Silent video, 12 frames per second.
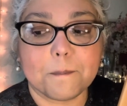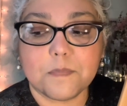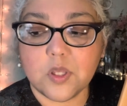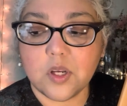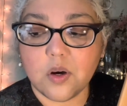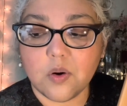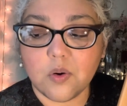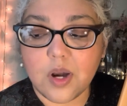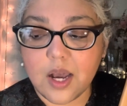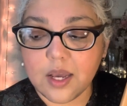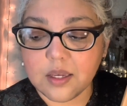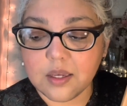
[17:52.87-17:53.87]
you know,
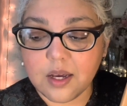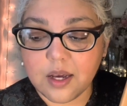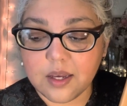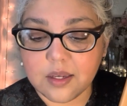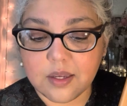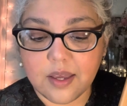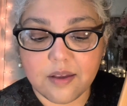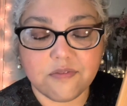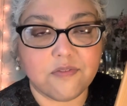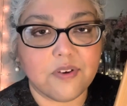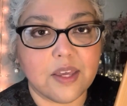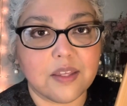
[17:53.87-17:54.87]
I, I have
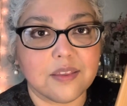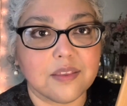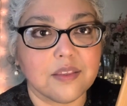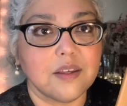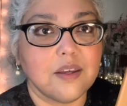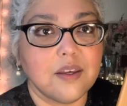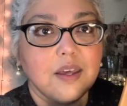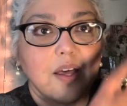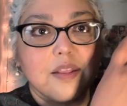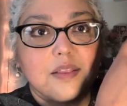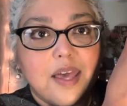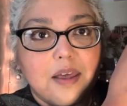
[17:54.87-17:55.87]
faith
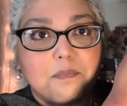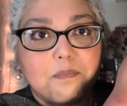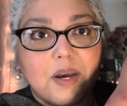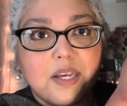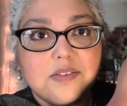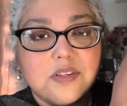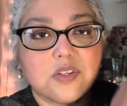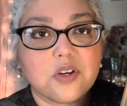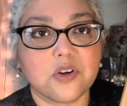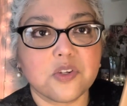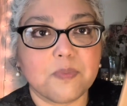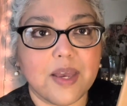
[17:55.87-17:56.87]
and that Pisces
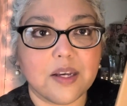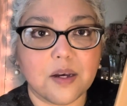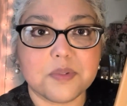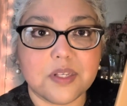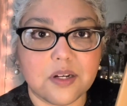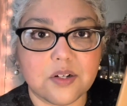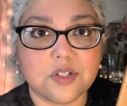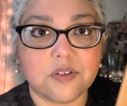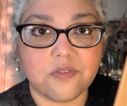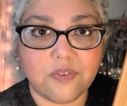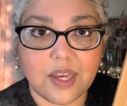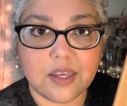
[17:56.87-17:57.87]
goes back up there to
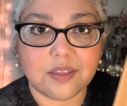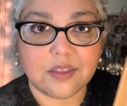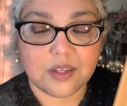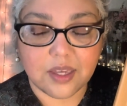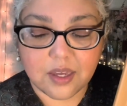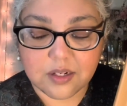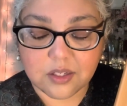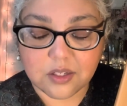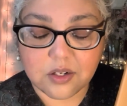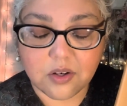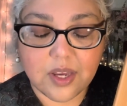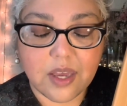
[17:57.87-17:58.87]
faith again, you
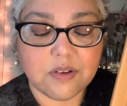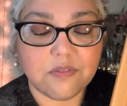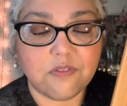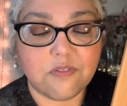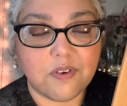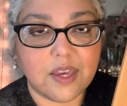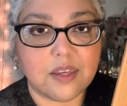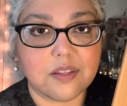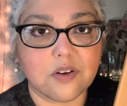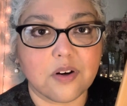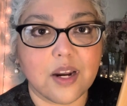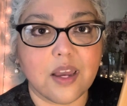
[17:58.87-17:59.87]
know, having
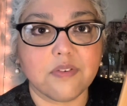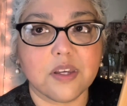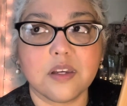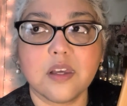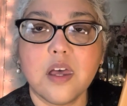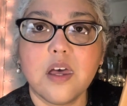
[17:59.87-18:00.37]
faith or having